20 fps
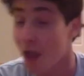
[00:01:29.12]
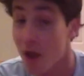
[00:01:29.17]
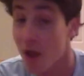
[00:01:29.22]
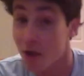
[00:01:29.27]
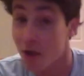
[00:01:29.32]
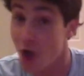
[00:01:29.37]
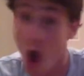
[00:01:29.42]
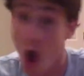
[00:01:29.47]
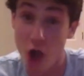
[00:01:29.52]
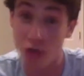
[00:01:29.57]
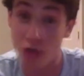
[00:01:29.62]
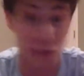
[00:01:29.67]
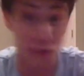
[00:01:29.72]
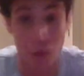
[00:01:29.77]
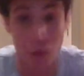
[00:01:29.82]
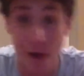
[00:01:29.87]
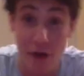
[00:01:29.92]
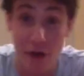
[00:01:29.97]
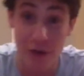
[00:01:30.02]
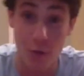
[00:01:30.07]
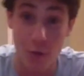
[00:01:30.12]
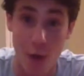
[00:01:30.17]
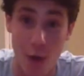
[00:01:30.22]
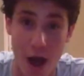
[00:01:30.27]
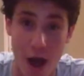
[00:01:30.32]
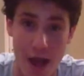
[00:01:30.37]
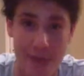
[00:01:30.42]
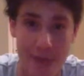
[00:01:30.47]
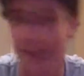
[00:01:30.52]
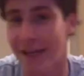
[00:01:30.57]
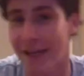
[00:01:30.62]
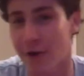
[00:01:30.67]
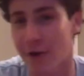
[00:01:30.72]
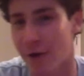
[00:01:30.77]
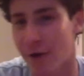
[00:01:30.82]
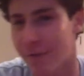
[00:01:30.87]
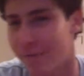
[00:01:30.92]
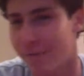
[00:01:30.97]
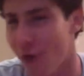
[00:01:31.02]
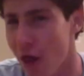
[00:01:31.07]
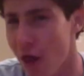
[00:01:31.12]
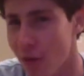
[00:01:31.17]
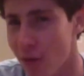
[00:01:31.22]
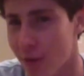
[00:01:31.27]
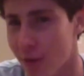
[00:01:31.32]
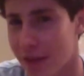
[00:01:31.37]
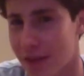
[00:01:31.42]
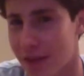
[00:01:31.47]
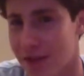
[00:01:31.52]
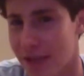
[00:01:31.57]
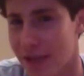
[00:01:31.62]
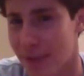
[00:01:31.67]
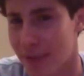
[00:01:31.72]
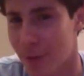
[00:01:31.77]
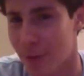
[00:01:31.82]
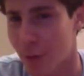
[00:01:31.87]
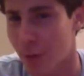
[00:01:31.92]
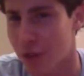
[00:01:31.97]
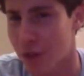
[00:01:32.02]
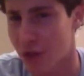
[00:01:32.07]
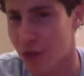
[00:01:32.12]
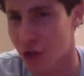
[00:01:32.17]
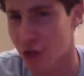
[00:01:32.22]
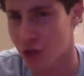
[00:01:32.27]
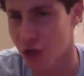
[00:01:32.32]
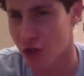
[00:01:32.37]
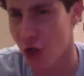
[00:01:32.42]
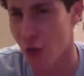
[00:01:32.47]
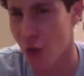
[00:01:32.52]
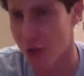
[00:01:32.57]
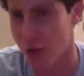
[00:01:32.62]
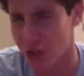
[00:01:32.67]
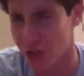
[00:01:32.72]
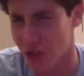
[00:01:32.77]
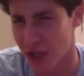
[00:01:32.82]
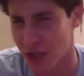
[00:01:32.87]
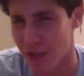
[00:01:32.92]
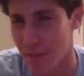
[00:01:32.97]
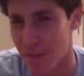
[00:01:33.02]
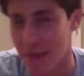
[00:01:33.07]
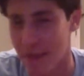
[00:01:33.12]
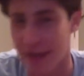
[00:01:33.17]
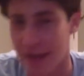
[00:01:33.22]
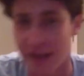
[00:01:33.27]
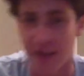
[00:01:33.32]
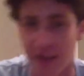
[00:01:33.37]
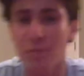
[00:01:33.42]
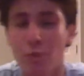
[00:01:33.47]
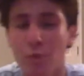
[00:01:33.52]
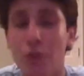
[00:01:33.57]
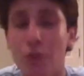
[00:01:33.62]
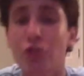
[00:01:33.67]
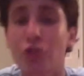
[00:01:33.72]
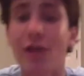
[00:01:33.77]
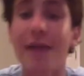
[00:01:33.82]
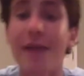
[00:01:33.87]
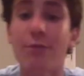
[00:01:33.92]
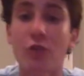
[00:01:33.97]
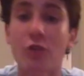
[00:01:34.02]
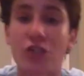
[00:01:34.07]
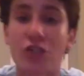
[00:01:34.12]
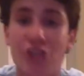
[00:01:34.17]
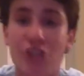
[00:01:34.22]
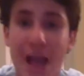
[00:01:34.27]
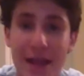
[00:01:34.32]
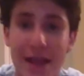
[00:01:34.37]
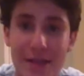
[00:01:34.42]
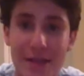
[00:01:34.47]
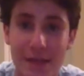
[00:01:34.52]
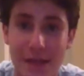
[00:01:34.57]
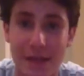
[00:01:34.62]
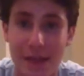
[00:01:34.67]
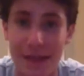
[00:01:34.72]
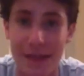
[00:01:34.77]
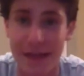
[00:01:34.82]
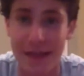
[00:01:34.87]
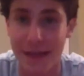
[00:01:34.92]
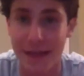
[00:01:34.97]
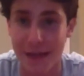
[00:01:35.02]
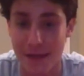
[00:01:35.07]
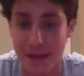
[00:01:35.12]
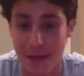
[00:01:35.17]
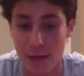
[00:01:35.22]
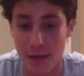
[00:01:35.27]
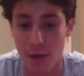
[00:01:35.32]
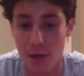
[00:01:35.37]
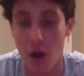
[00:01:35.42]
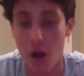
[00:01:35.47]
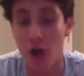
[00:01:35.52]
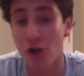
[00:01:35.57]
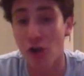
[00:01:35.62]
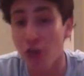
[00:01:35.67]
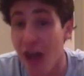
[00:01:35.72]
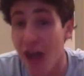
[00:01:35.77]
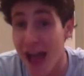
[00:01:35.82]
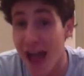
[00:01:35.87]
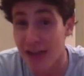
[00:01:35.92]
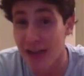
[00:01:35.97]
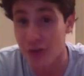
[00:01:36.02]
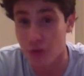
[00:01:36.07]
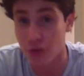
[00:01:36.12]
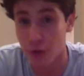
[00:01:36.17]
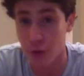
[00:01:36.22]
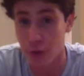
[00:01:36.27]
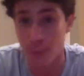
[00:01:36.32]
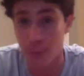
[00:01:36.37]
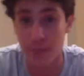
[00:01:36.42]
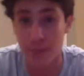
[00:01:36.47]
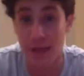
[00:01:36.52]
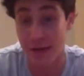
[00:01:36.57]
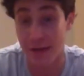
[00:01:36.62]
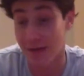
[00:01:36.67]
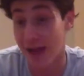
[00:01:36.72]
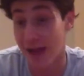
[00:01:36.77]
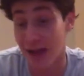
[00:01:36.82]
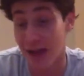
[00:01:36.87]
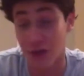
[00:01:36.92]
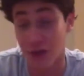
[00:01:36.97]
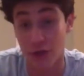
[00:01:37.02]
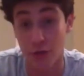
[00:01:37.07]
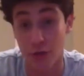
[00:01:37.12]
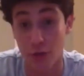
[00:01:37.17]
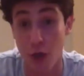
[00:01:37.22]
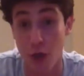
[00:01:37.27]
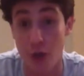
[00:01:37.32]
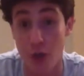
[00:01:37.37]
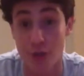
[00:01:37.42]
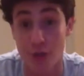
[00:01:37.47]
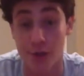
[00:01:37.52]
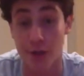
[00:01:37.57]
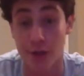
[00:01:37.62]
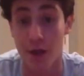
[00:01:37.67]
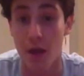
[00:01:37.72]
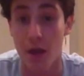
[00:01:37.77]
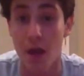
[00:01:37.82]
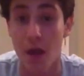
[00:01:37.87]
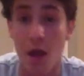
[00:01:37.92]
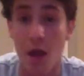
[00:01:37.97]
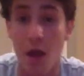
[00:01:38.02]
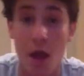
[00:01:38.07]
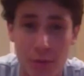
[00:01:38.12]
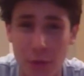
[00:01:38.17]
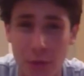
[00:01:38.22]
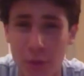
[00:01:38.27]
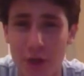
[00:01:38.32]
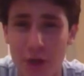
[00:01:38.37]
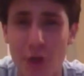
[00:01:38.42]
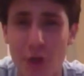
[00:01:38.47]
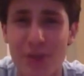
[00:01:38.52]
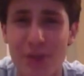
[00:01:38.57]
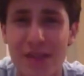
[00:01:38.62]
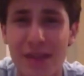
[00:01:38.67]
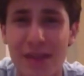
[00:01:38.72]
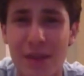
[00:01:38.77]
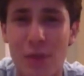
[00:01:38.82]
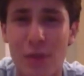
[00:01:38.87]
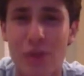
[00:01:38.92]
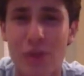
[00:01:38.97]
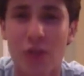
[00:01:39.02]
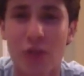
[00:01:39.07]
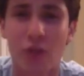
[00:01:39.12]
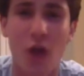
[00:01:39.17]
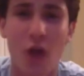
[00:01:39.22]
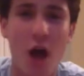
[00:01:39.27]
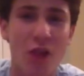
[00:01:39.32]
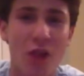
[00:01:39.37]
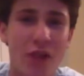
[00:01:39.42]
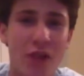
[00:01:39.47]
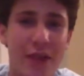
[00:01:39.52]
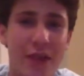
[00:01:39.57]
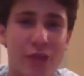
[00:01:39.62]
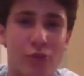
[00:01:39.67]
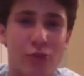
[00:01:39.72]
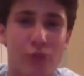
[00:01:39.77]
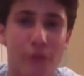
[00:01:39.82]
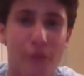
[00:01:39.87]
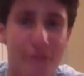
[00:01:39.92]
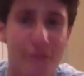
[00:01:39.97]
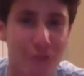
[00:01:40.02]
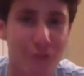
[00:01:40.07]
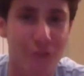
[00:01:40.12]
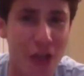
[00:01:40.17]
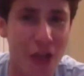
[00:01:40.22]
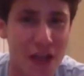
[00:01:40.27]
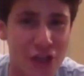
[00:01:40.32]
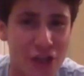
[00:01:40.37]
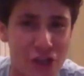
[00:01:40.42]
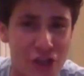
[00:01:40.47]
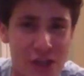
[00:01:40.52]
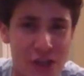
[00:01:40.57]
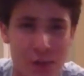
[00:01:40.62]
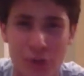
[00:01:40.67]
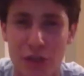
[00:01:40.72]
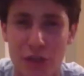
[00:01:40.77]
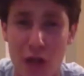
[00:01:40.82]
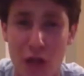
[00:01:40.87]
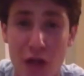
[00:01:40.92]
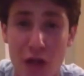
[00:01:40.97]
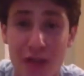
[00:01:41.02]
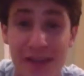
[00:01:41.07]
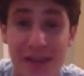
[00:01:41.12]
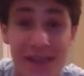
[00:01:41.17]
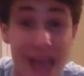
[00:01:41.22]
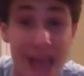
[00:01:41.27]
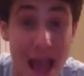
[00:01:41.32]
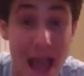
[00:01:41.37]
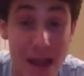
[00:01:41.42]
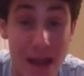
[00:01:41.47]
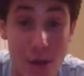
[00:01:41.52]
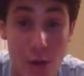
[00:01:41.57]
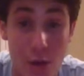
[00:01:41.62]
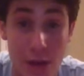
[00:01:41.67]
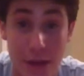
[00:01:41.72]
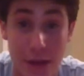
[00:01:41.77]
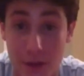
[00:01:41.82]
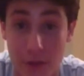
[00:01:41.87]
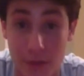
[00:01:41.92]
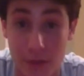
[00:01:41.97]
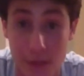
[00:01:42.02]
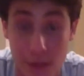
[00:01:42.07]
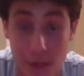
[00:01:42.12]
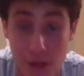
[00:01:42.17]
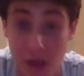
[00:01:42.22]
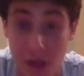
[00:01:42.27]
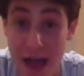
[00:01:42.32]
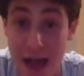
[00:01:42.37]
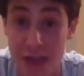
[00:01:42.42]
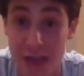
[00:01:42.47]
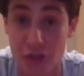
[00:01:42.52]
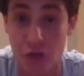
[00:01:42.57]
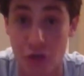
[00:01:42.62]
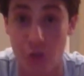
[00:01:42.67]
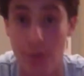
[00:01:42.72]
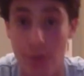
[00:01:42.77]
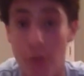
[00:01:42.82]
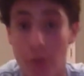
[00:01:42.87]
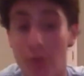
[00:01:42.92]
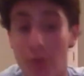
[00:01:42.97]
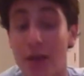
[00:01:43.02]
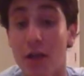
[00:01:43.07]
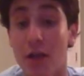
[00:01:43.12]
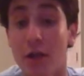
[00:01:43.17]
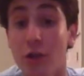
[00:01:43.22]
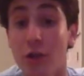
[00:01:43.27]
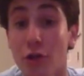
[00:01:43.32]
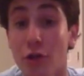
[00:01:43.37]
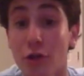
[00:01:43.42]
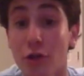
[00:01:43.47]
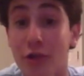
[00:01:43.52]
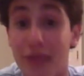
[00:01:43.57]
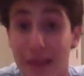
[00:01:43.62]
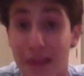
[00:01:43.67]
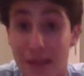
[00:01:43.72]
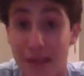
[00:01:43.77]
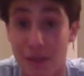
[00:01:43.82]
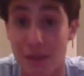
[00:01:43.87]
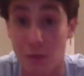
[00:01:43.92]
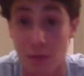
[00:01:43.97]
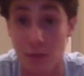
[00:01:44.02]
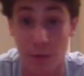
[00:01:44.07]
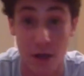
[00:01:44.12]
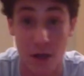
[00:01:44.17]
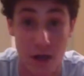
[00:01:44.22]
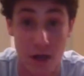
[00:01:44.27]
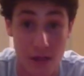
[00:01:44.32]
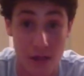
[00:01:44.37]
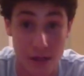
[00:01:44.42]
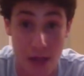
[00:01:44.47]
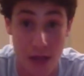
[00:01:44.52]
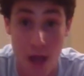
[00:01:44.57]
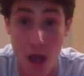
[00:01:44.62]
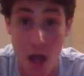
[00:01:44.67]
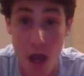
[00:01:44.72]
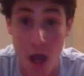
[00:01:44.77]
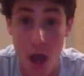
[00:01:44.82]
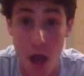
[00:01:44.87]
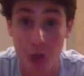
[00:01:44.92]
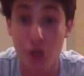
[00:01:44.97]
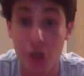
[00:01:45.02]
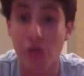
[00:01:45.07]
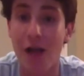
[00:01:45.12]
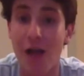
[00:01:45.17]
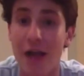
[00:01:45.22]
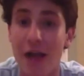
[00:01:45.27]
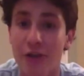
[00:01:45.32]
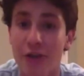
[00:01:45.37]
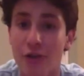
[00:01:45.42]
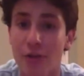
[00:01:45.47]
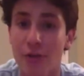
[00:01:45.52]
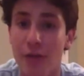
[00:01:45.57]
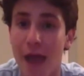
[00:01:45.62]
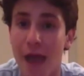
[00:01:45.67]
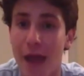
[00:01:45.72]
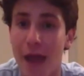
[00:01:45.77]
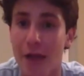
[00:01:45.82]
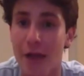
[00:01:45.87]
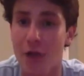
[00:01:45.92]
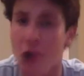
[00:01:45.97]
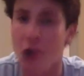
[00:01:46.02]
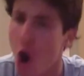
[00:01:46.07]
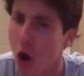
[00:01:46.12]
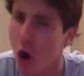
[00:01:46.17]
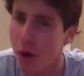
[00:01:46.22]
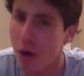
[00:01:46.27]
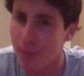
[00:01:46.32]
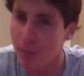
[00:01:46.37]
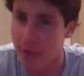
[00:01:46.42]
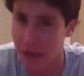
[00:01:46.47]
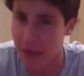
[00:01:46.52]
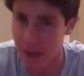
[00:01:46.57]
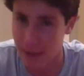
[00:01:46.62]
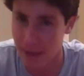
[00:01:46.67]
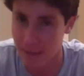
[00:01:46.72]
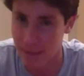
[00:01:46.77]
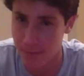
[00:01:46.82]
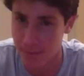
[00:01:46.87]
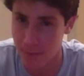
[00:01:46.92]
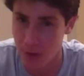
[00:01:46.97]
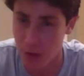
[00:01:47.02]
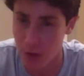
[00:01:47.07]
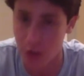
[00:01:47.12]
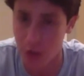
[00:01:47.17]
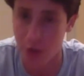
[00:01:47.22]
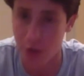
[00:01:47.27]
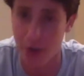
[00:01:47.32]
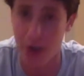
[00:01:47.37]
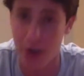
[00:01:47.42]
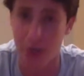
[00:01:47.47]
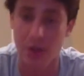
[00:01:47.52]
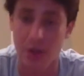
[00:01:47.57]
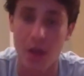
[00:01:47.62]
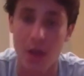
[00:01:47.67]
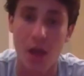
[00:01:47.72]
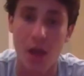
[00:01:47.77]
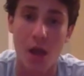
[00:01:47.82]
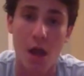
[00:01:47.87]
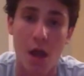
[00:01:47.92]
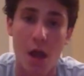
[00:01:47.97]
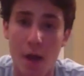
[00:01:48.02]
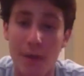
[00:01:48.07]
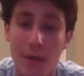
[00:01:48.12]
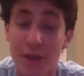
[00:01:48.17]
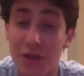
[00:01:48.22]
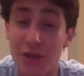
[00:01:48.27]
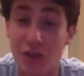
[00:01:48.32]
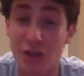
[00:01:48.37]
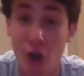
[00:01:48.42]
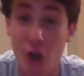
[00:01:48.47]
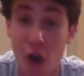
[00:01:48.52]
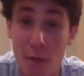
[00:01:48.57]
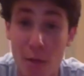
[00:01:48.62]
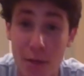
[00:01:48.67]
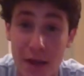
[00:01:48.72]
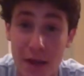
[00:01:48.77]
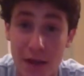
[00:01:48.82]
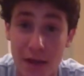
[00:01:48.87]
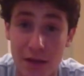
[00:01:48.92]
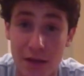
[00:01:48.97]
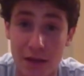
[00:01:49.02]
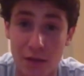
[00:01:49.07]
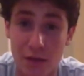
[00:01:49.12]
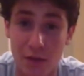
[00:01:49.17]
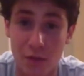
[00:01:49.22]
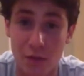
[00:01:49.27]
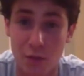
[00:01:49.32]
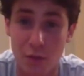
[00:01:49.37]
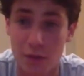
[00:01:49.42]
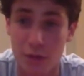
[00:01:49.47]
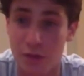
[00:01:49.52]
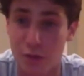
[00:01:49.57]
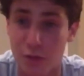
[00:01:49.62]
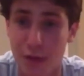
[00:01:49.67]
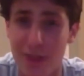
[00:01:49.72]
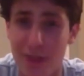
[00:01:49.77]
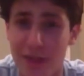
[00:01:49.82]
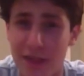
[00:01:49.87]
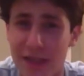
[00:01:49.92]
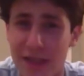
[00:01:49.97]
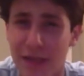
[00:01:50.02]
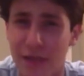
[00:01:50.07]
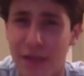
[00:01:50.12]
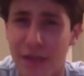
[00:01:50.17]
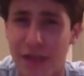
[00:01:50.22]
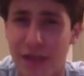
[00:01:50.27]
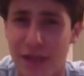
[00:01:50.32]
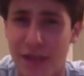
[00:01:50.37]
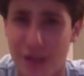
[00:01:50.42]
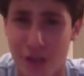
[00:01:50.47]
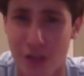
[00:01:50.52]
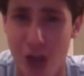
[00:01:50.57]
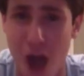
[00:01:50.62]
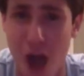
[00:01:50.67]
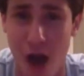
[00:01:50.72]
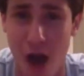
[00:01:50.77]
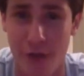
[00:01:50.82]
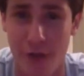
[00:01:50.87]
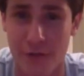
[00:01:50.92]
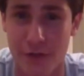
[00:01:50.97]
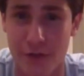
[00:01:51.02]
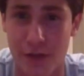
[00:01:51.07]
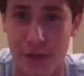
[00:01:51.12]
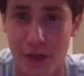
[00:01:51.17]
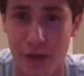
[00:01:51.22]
Contrary-wise, in our following example, which I'll show in just a minute, we tried projecting in a classroom, and actually in Rossler, but we noticed that there was a lot less reflection, there was a lot less echoing in the classroom, and we concluded that this was because the classroom had carpeting on the ground, and this carpeting was relatively soft.